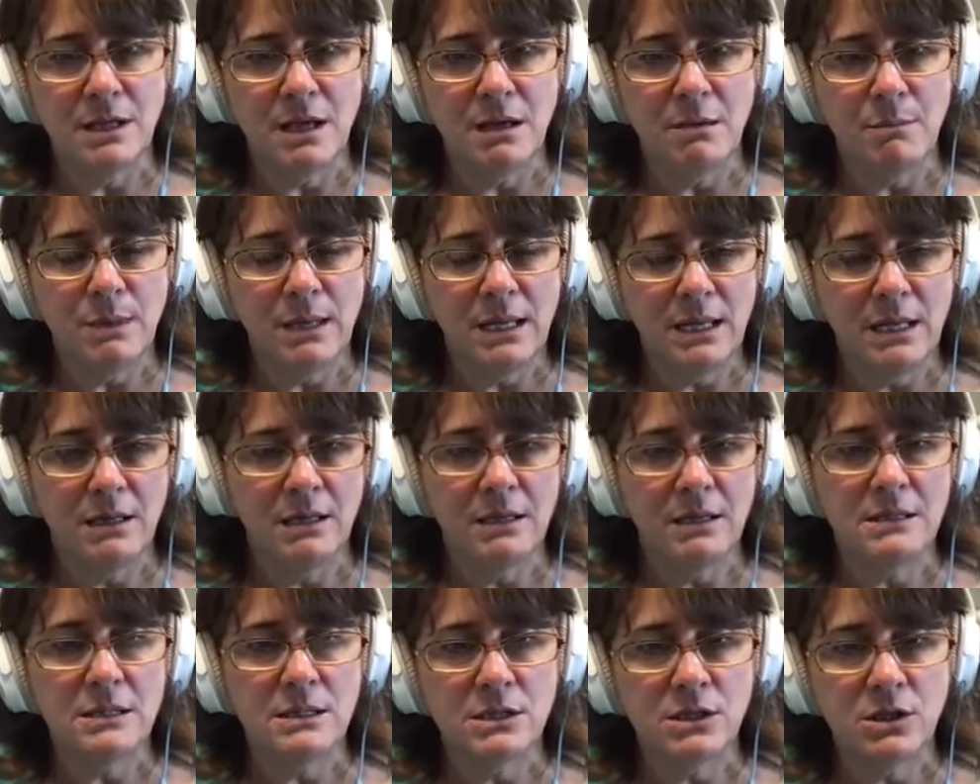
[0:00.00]
not being
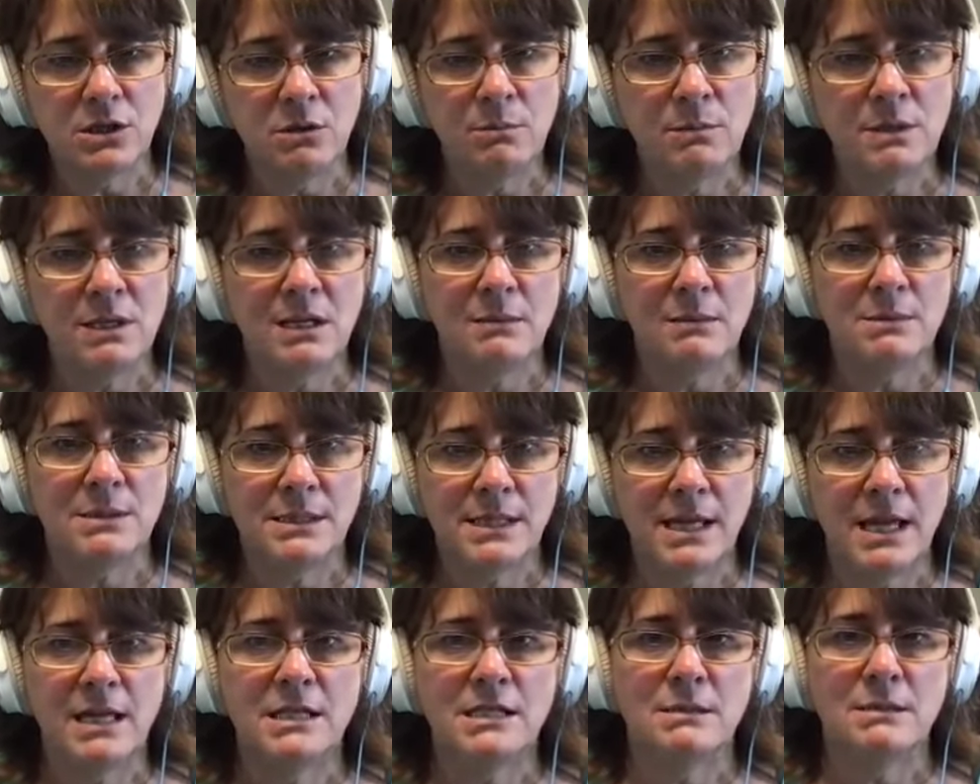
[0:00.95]
consumed and
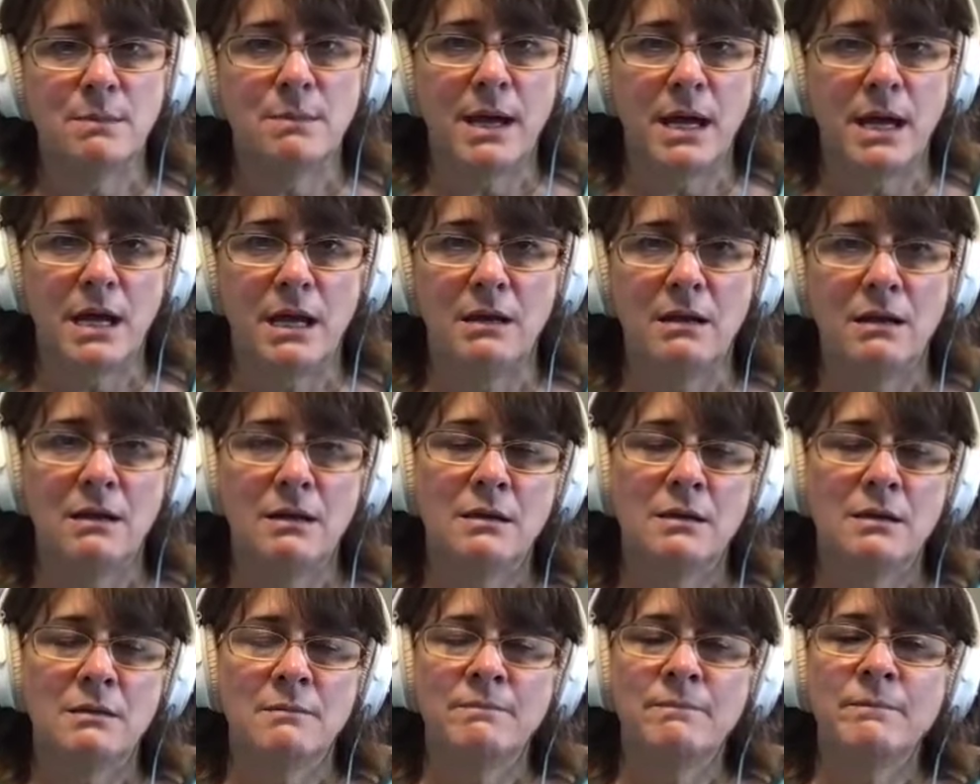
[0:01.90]
obsessed by
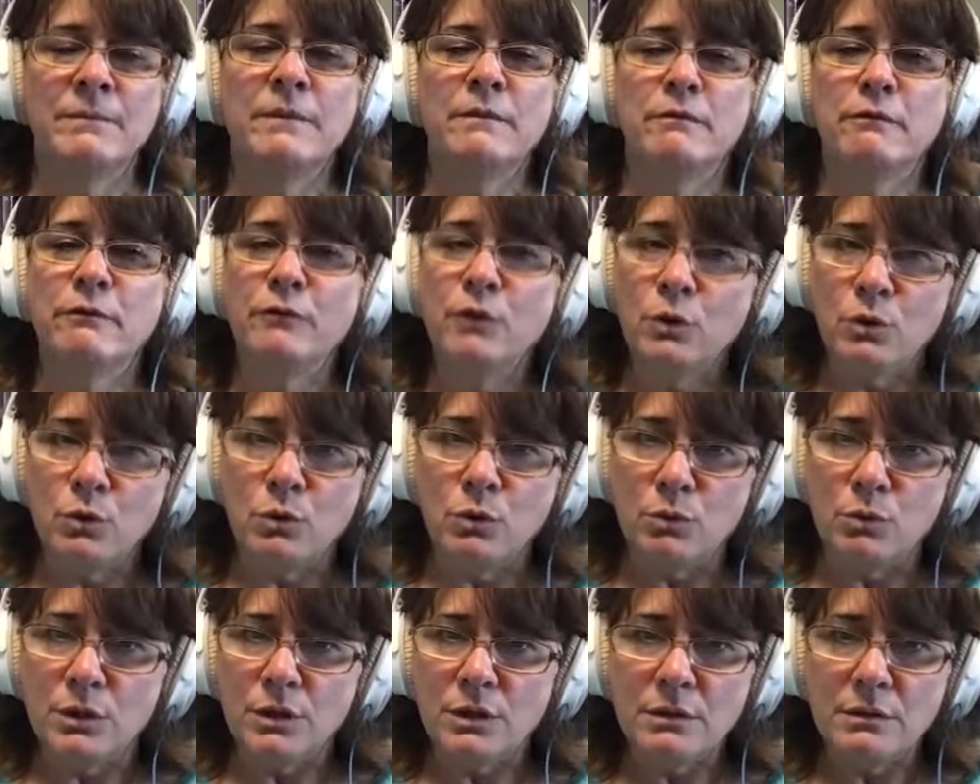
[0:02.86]

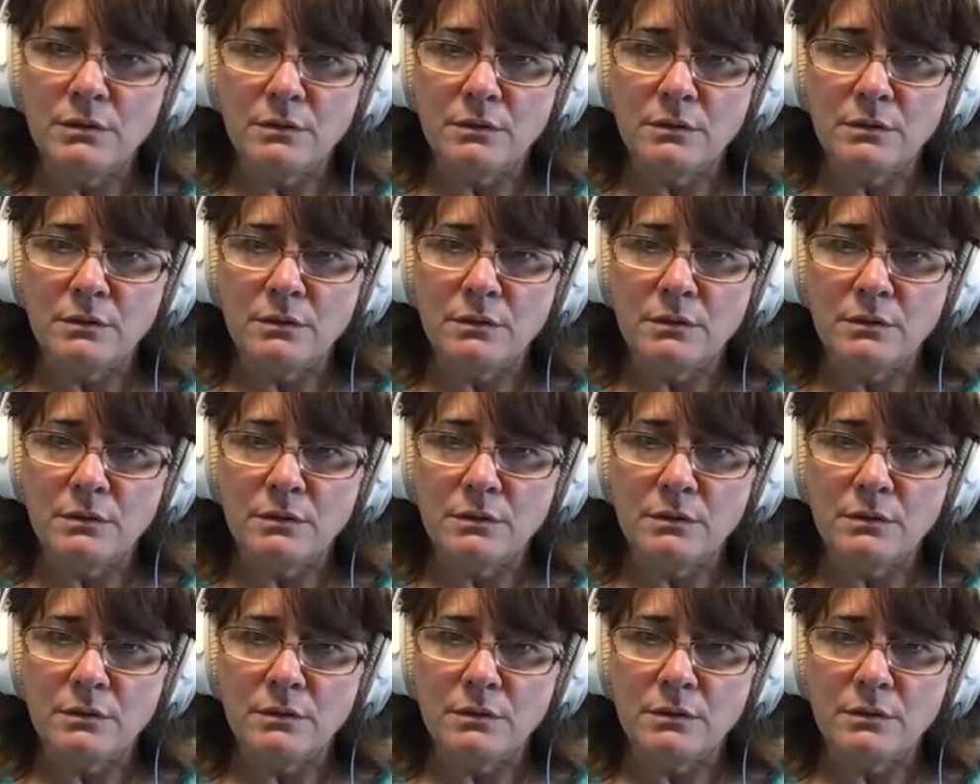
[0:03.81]
food